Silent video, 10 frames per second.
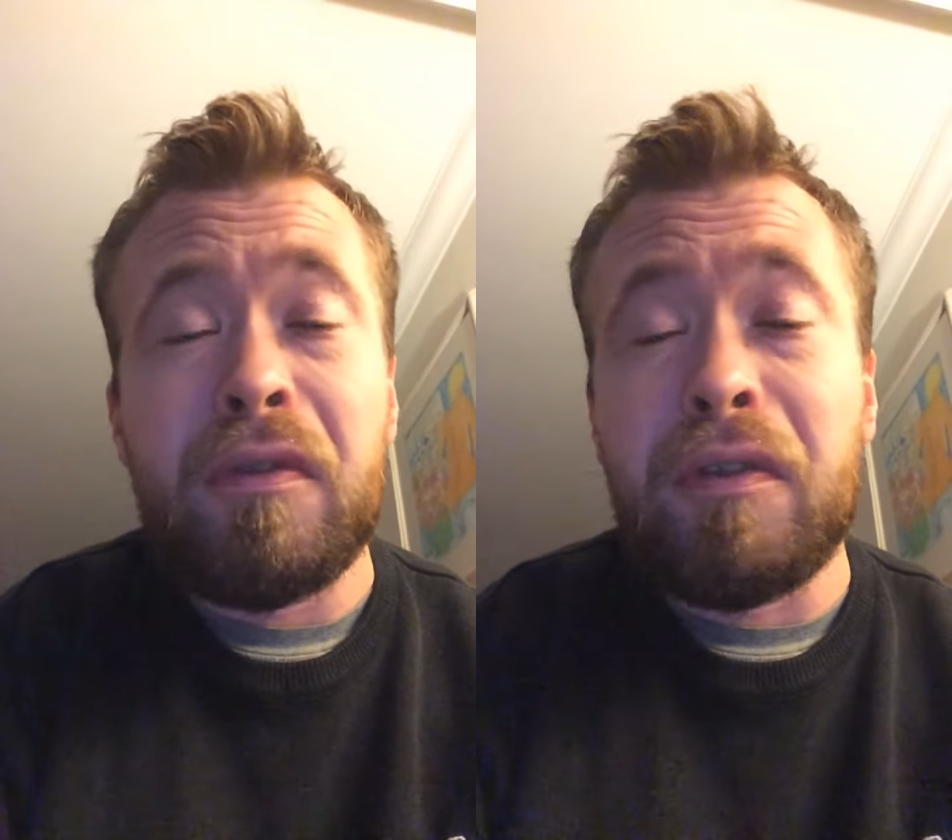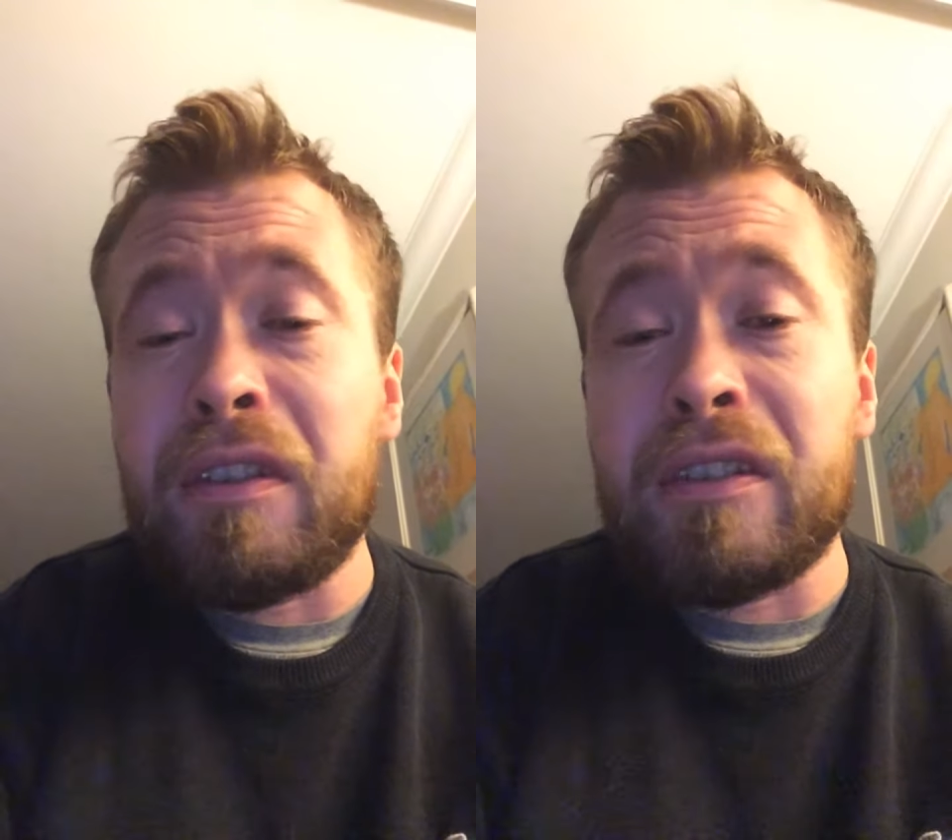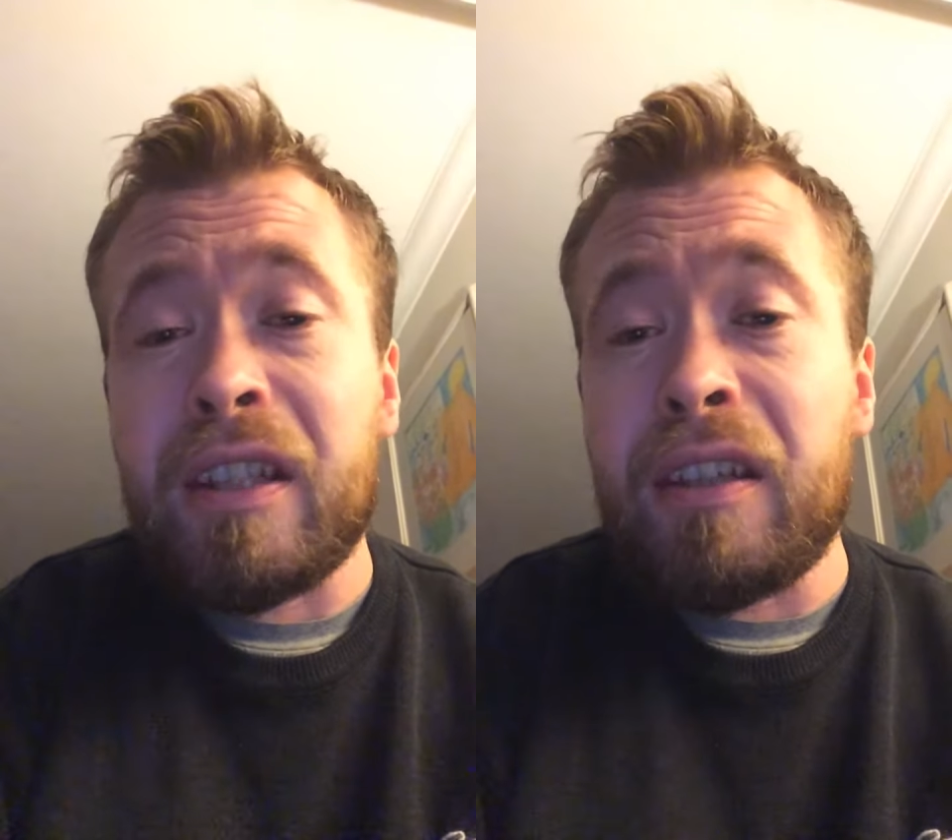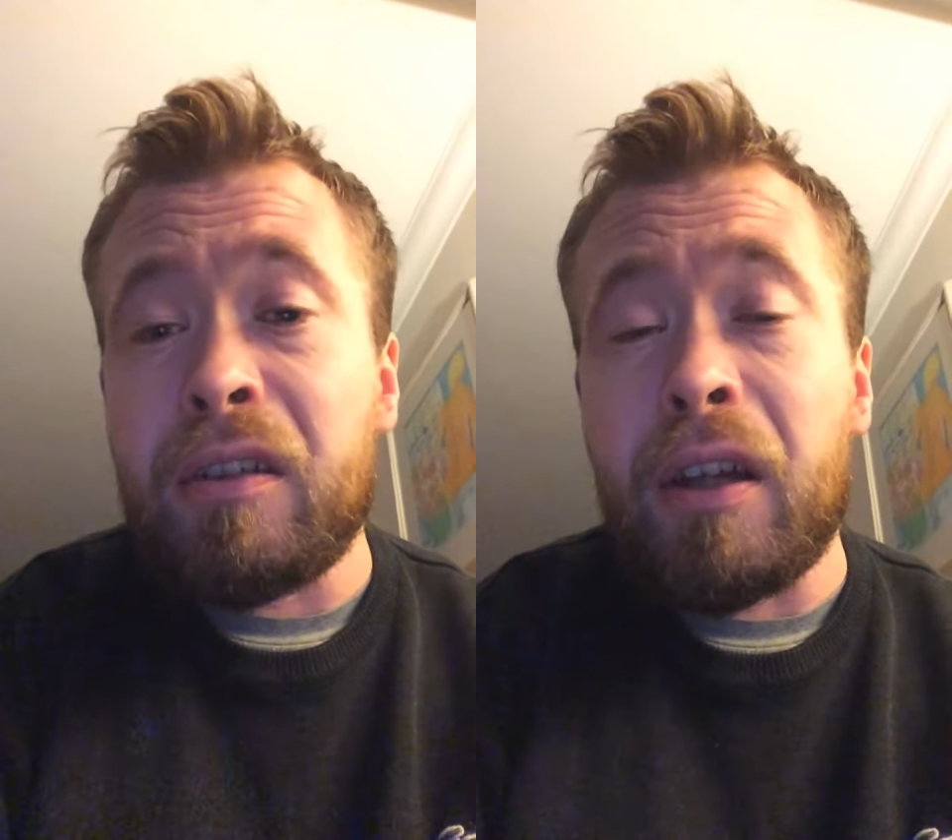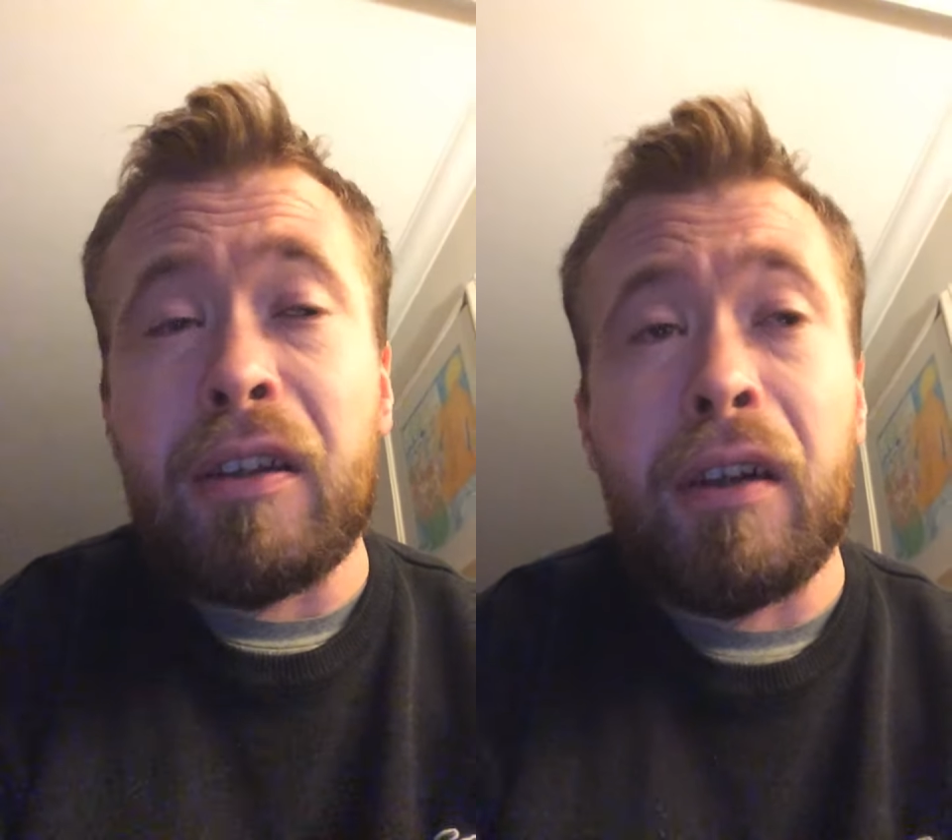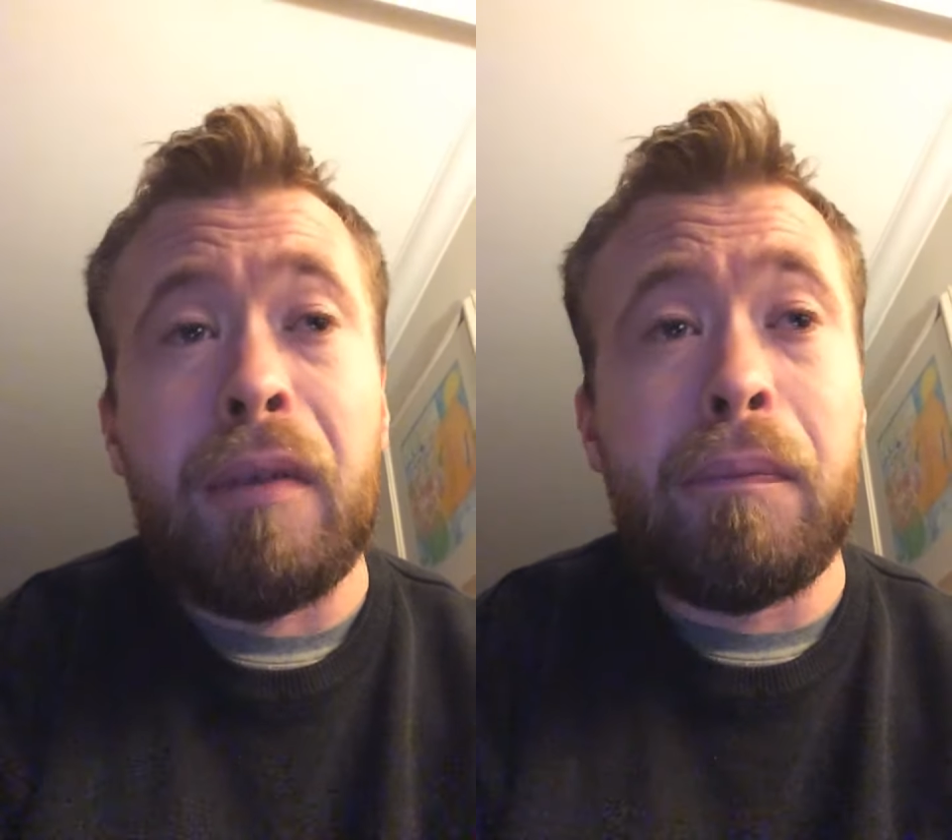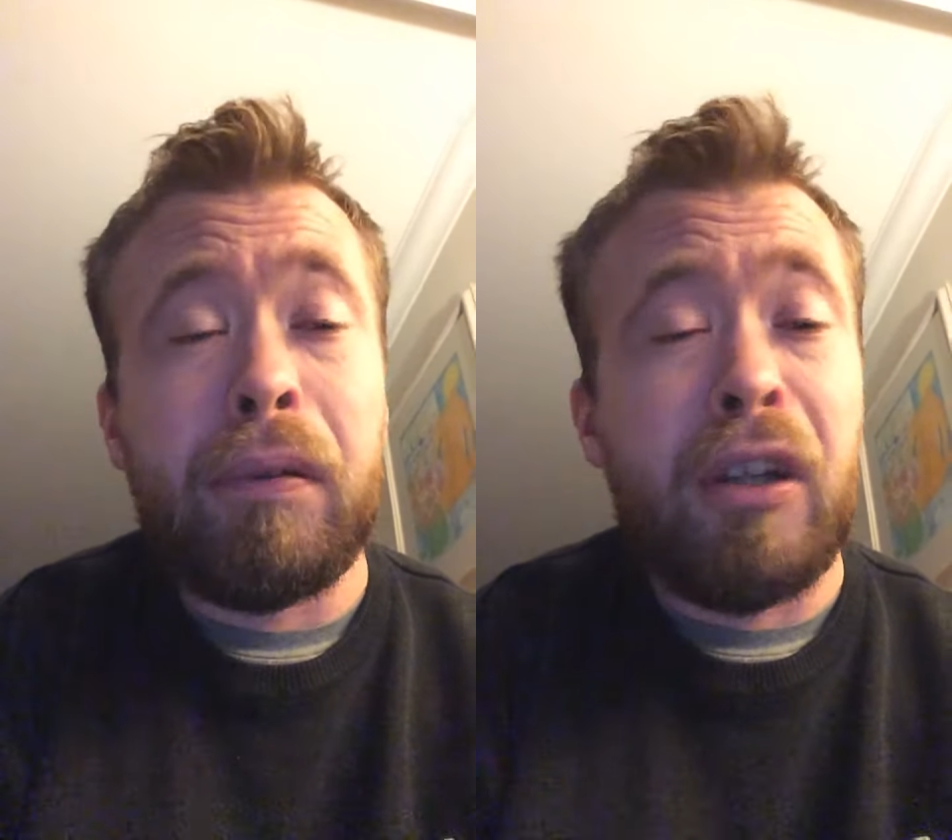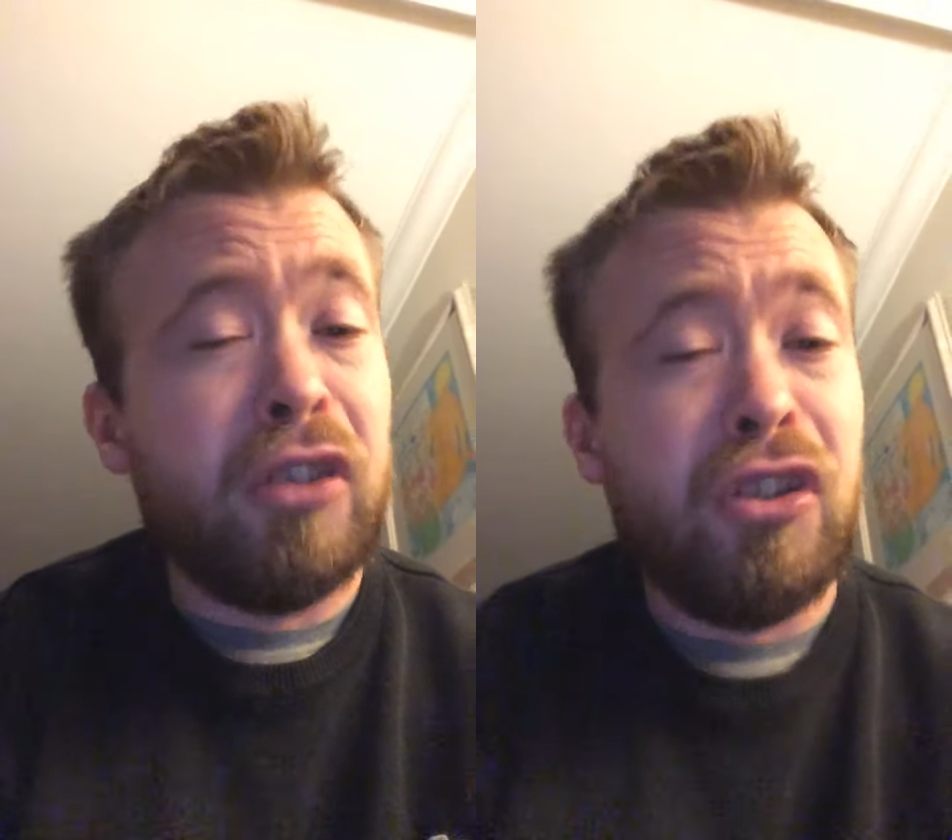within 10, and
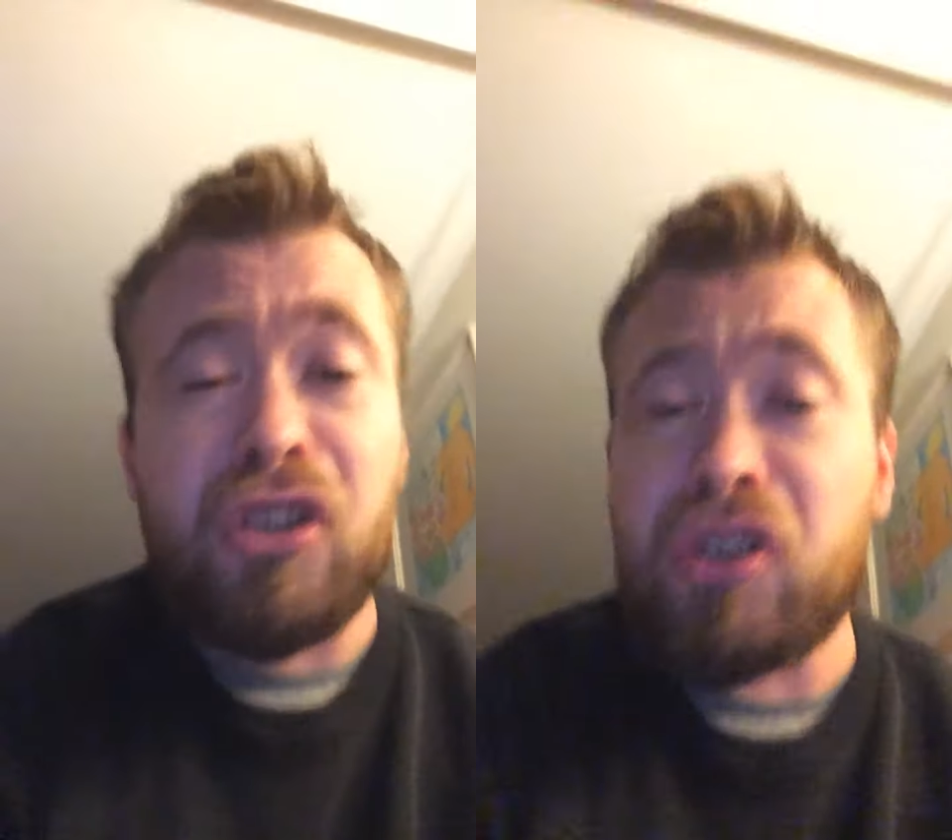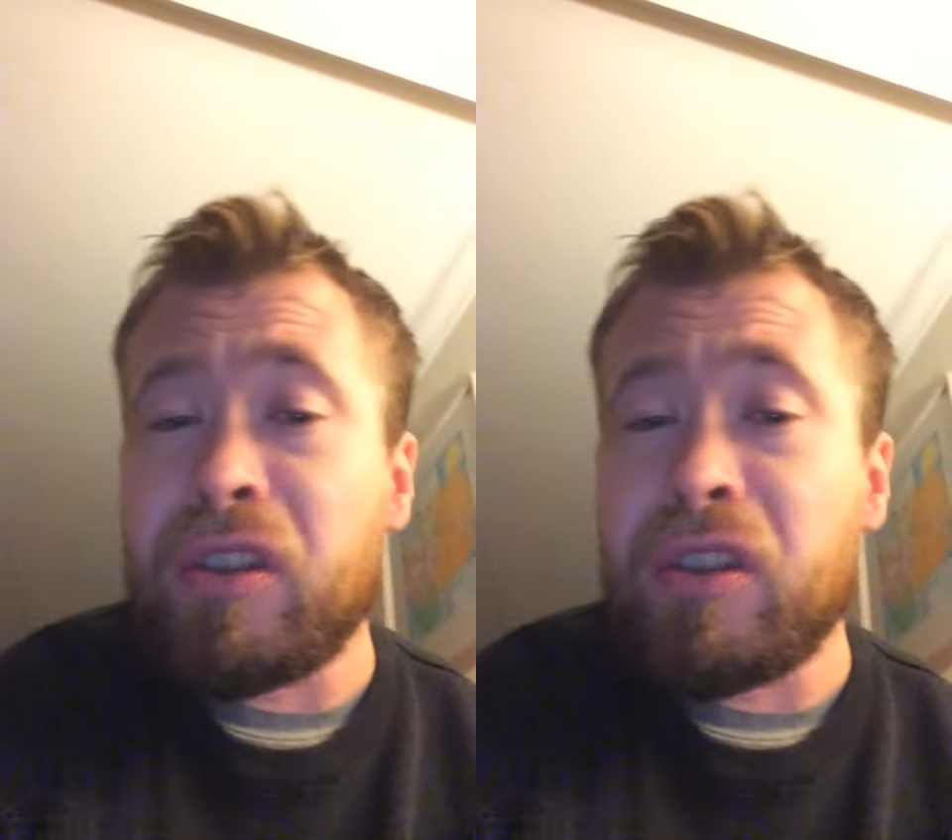umpire don't just